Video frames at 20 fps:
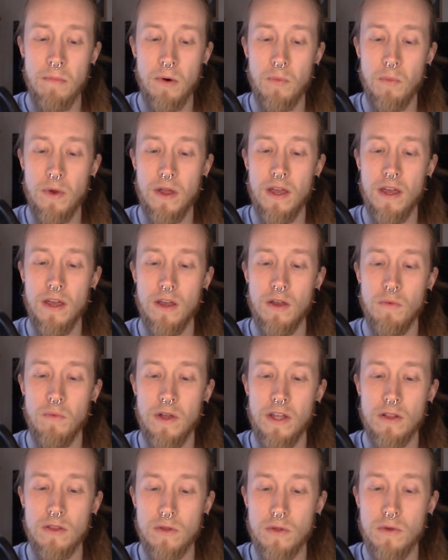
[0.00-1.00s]
but we,
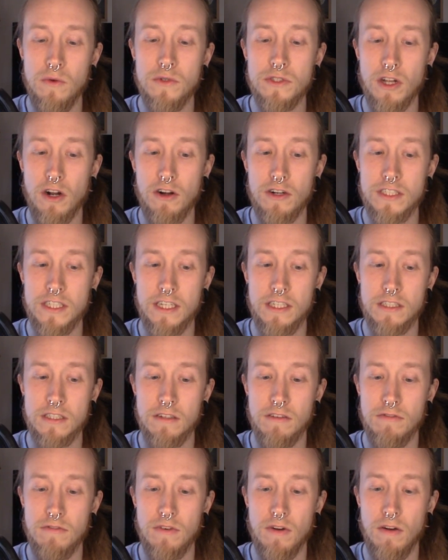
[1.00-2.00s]
we lose our
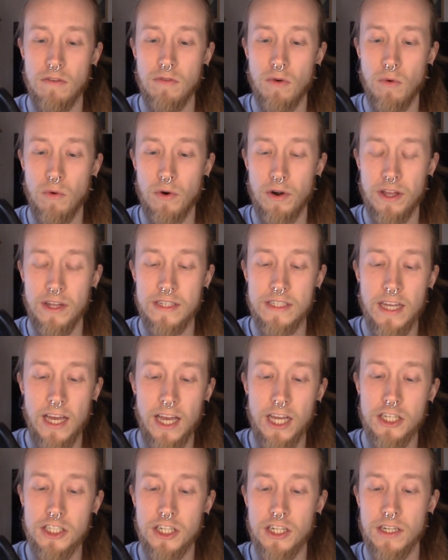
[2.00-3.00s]
sense of, of
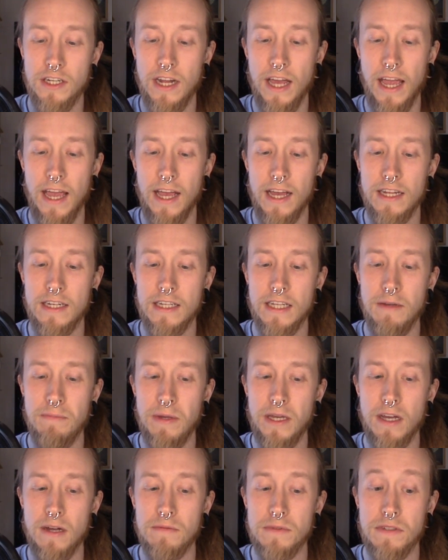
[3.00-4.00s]
orientation and it
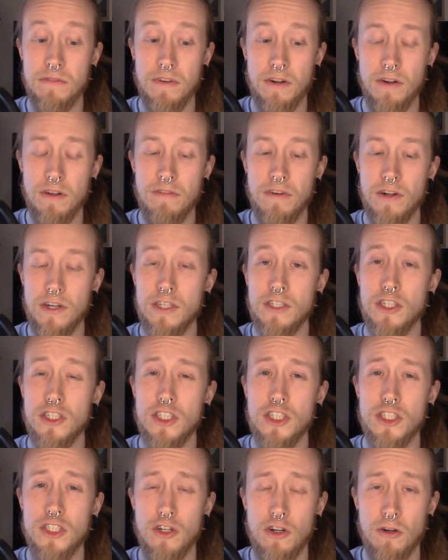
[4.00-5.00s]
becomes very, very
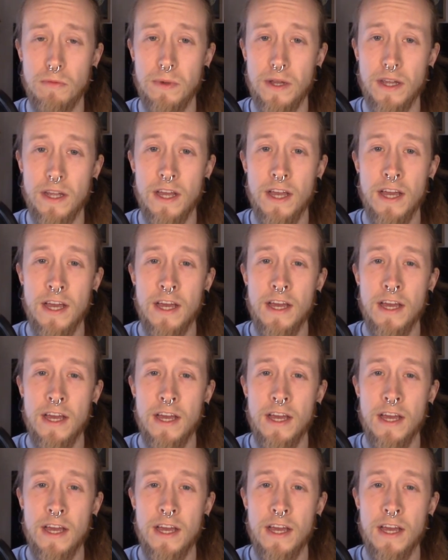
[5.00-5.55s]
disturbing.